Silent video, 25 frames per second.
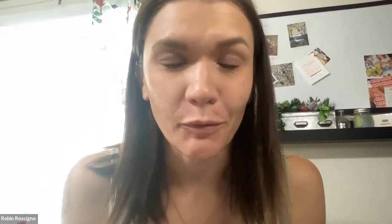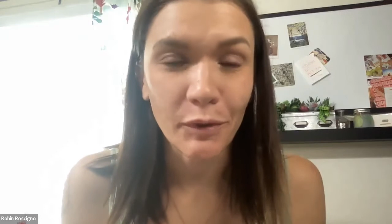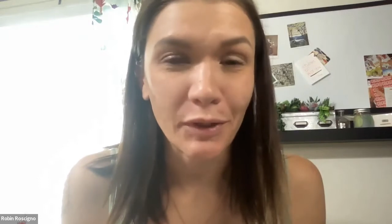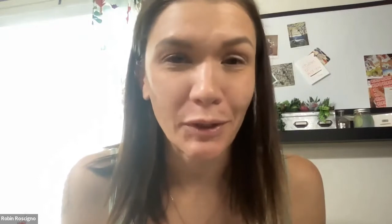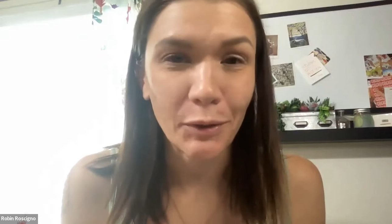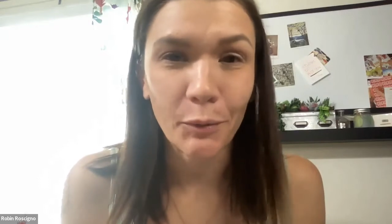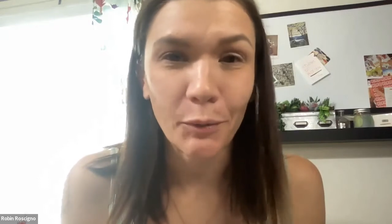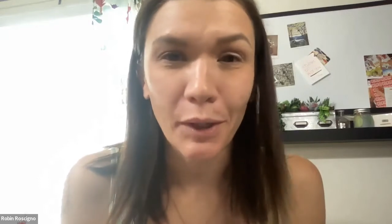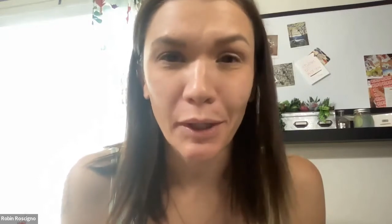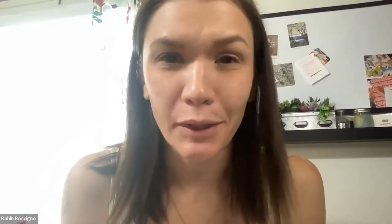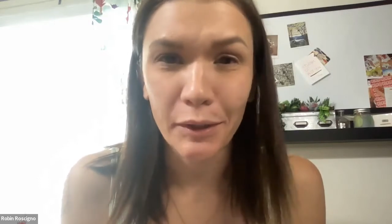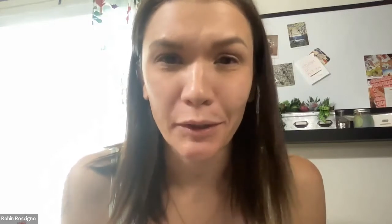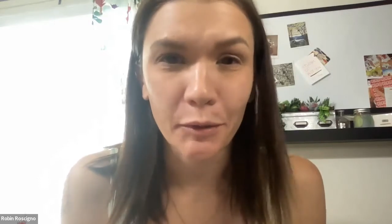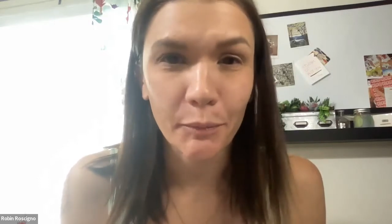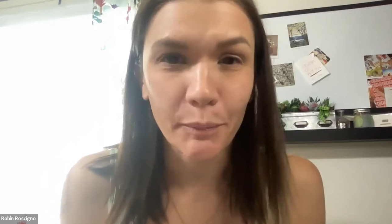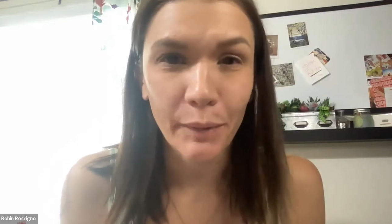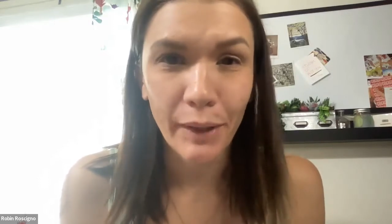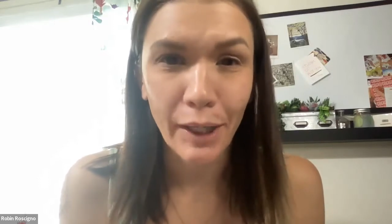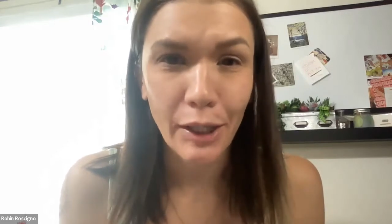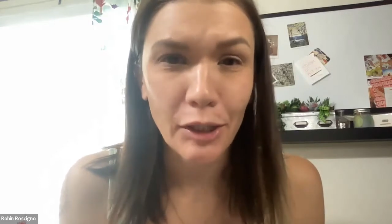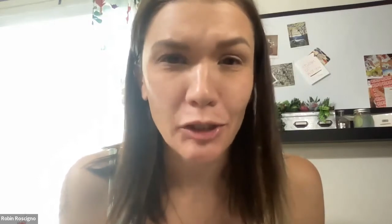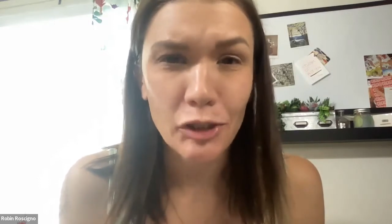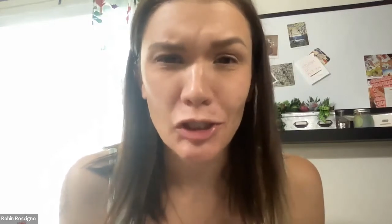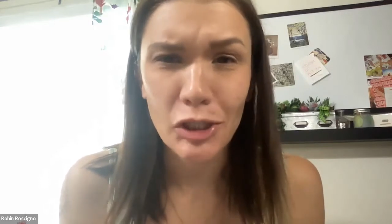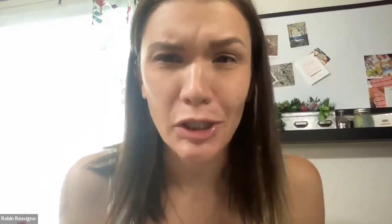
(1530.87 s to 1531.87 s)
when you got your
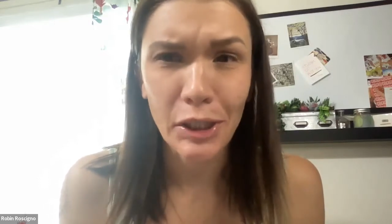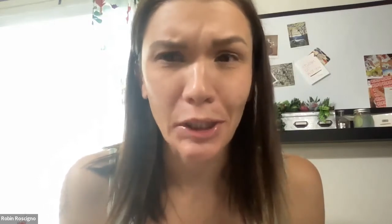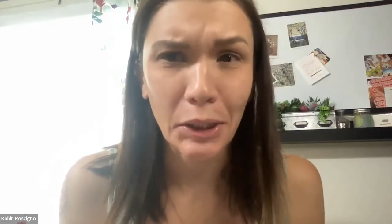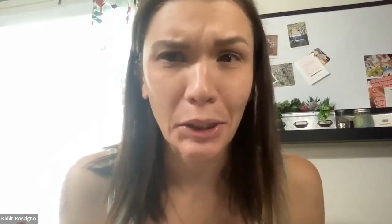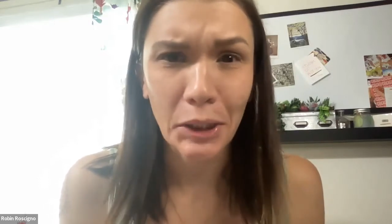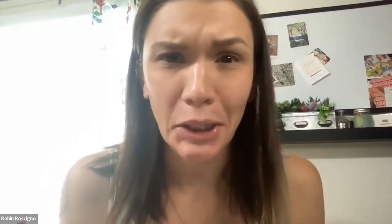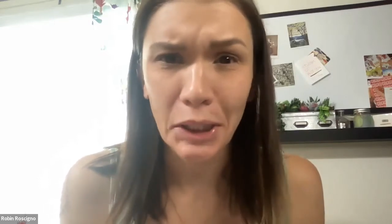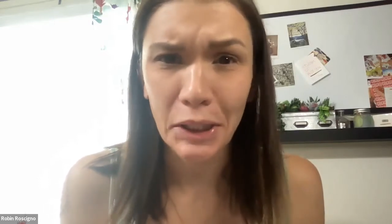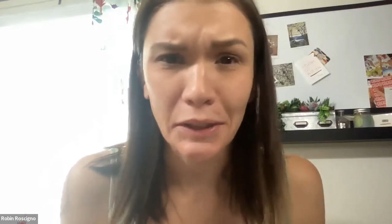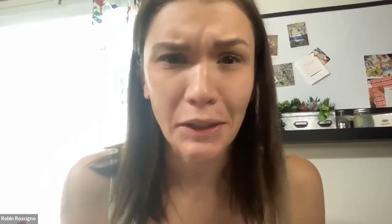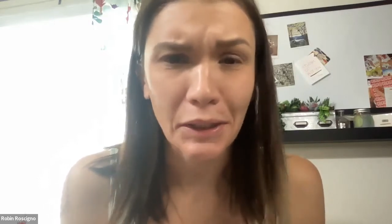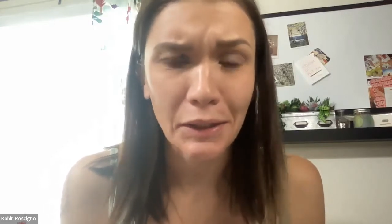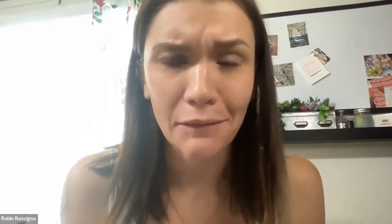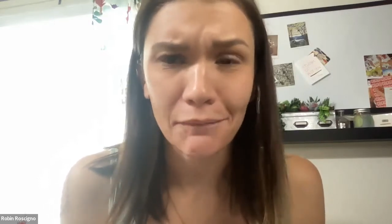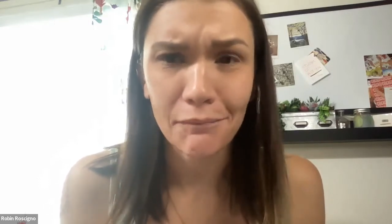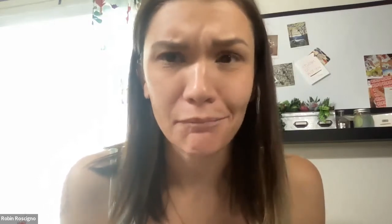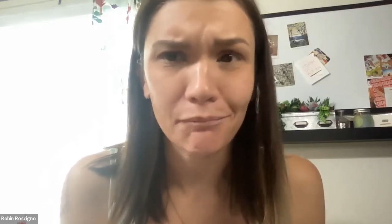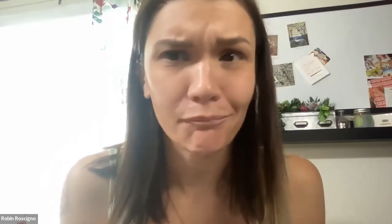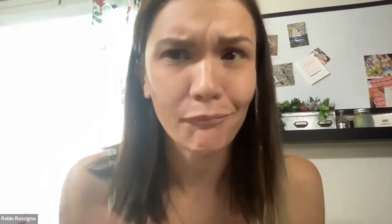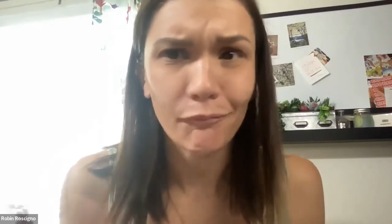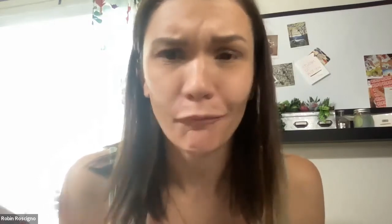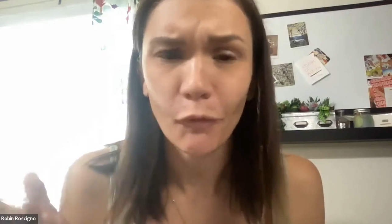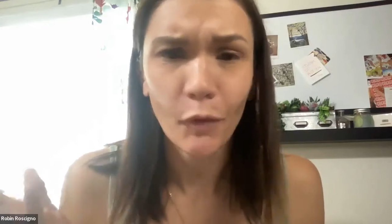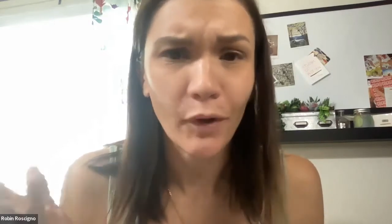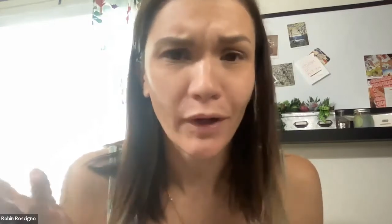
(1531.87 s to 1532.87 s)
PhD in 19
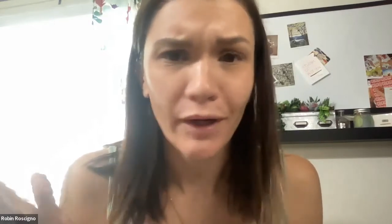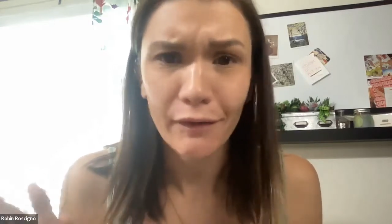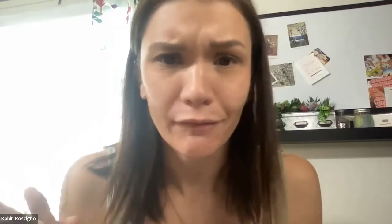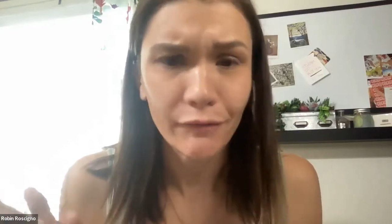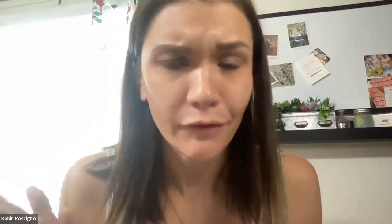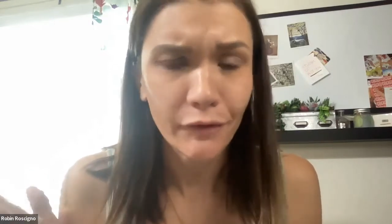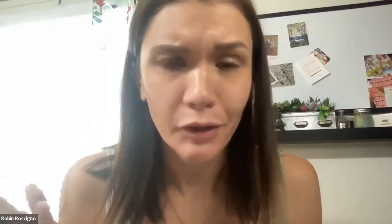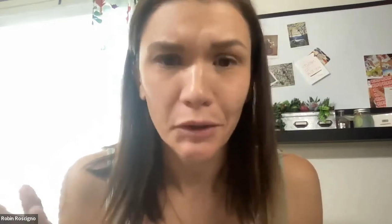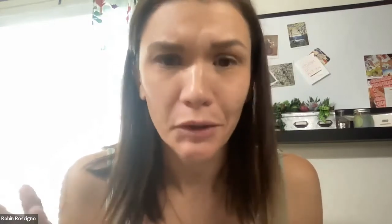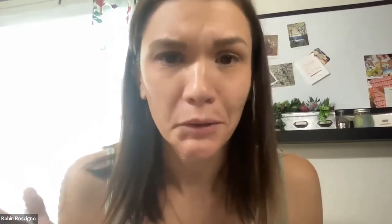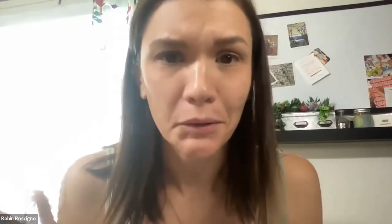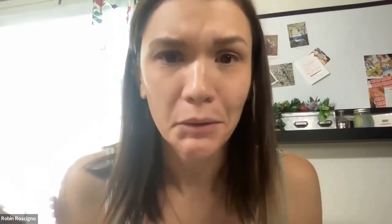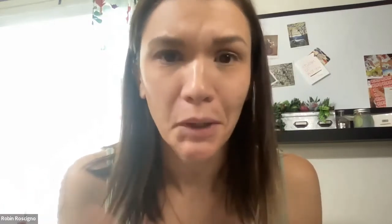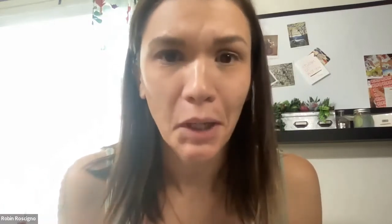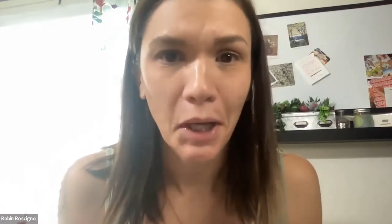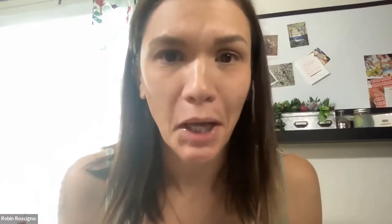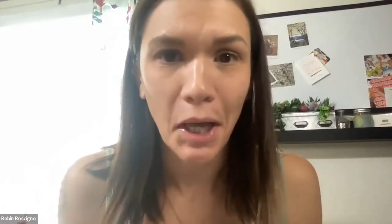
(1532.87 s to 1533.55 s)
whatever.